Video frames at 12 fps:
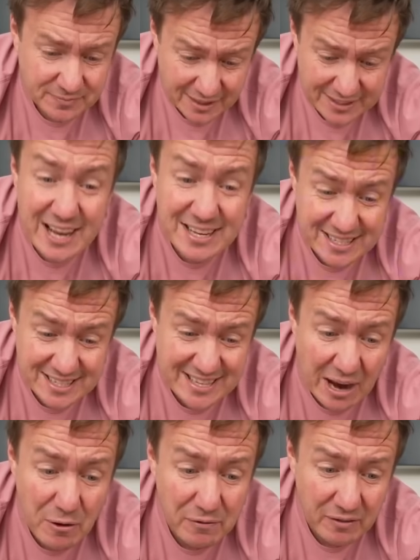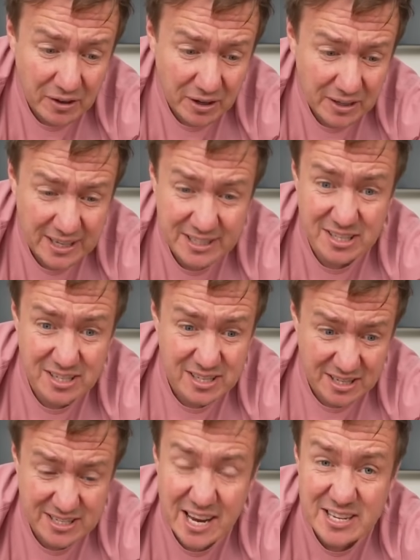Yes, it's healthier. It
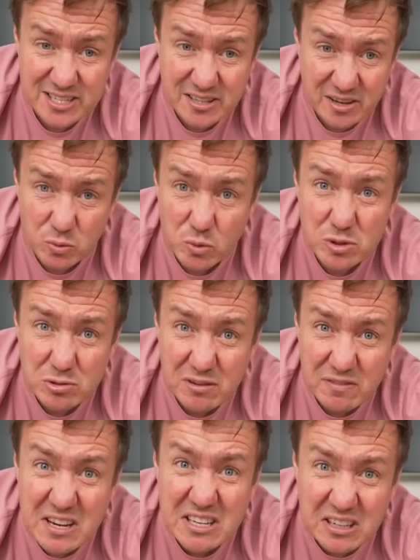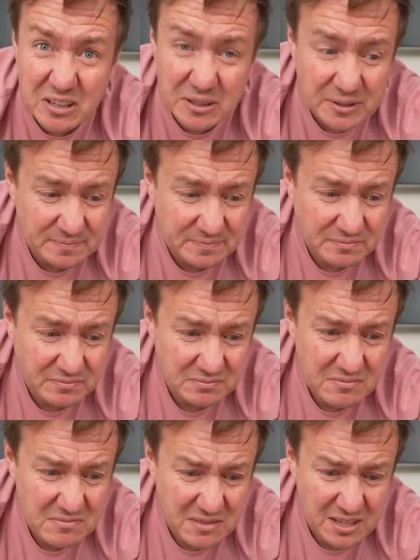tastes like watery vinegar.
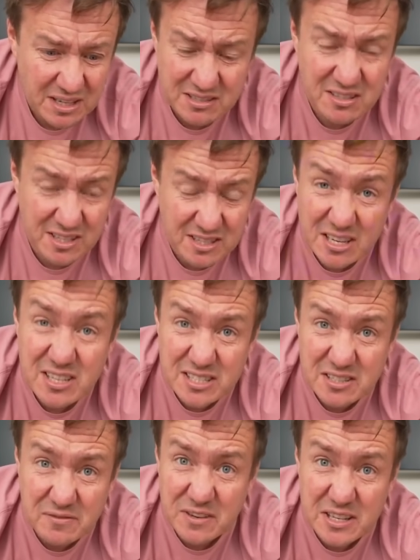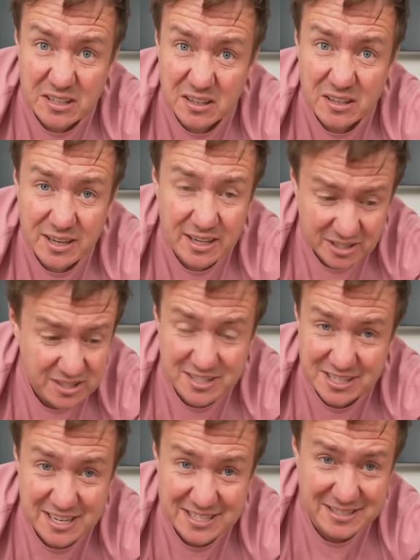It tastes of vinegar. It doesn't
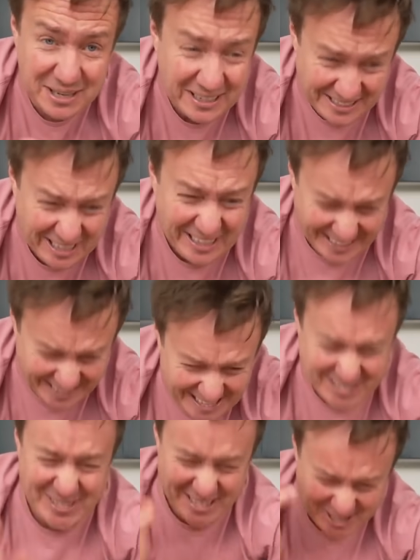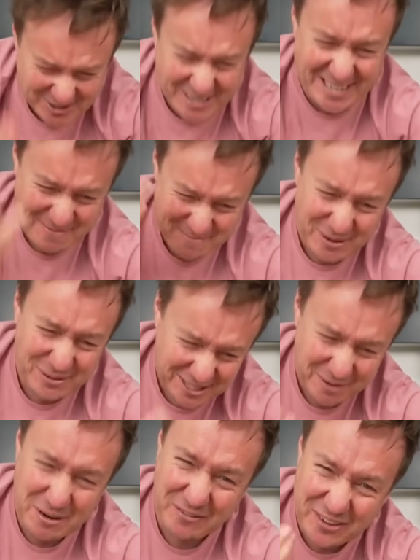taste literally drinking
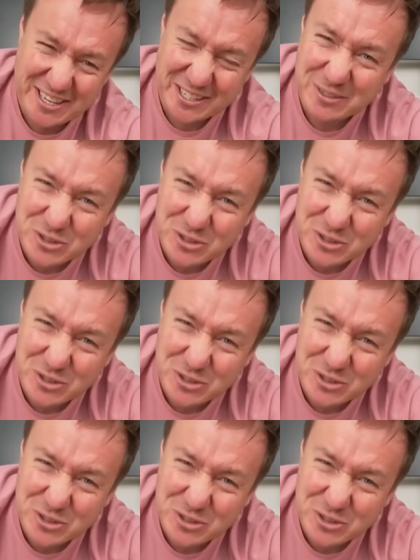balsamic vinegar